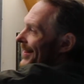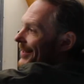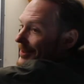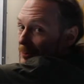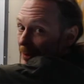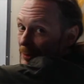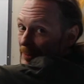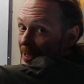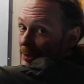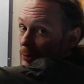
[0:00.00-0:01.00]
of this with
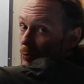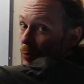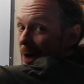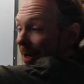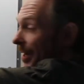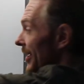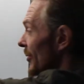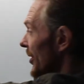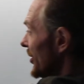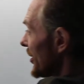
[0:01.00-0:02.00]
respect to y,
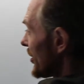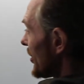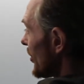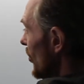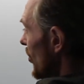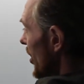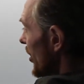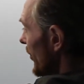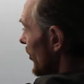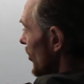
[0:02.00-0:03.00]
which is
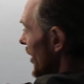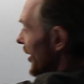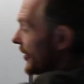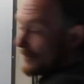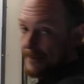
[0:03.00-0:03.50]
1 over y.